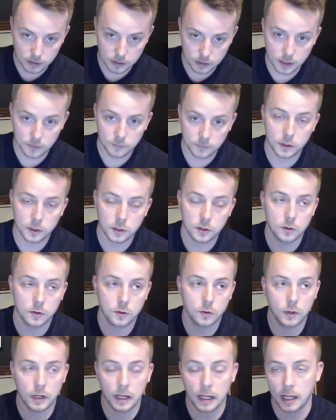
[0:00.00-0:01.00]
giving
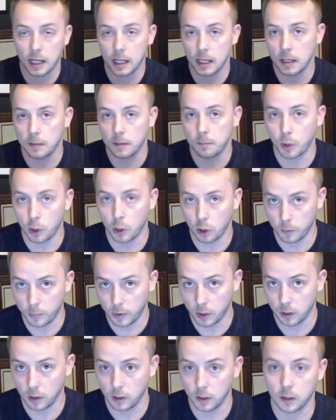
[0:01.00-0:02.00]
you a
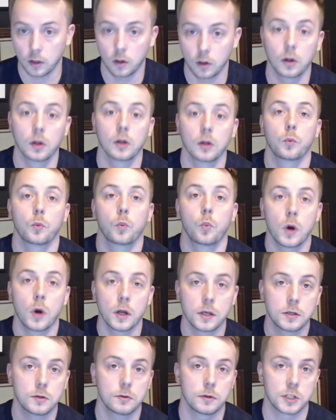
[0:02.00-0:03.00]
ballpark on
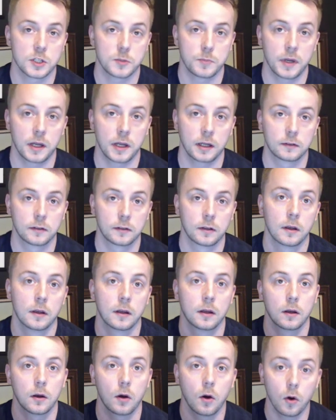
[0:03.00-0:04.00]
what to expect
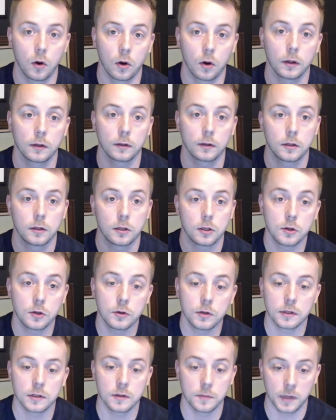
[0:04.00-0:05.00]
on
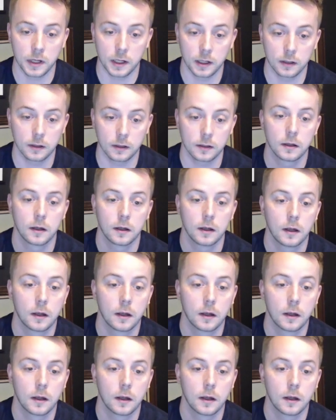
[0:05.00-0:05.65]
unit demand